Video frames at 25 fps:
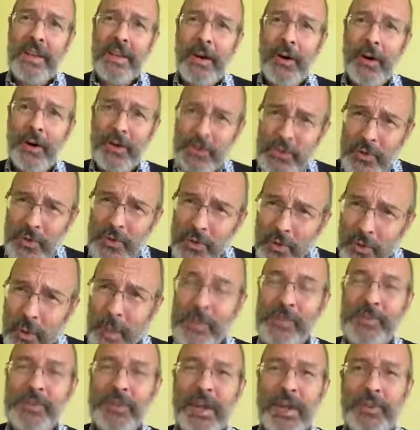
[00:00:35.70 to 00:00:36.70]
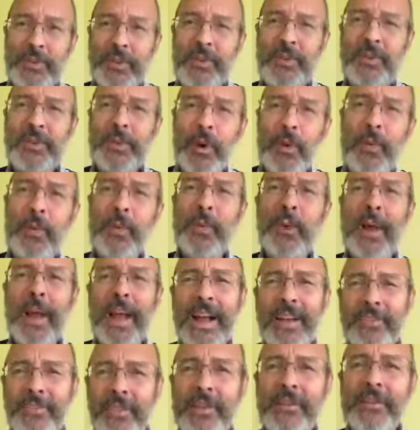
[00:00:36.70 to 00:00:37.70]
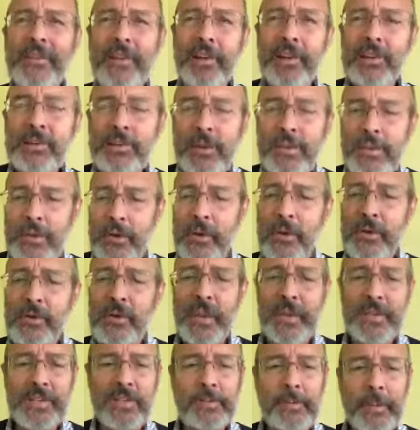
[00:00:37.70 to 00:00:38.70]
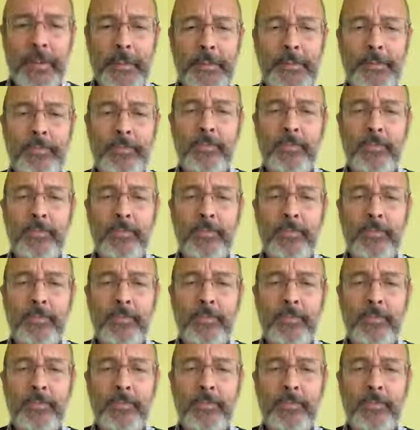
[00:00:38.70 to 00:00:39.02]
also at the website, which go through every verse in the New Testament.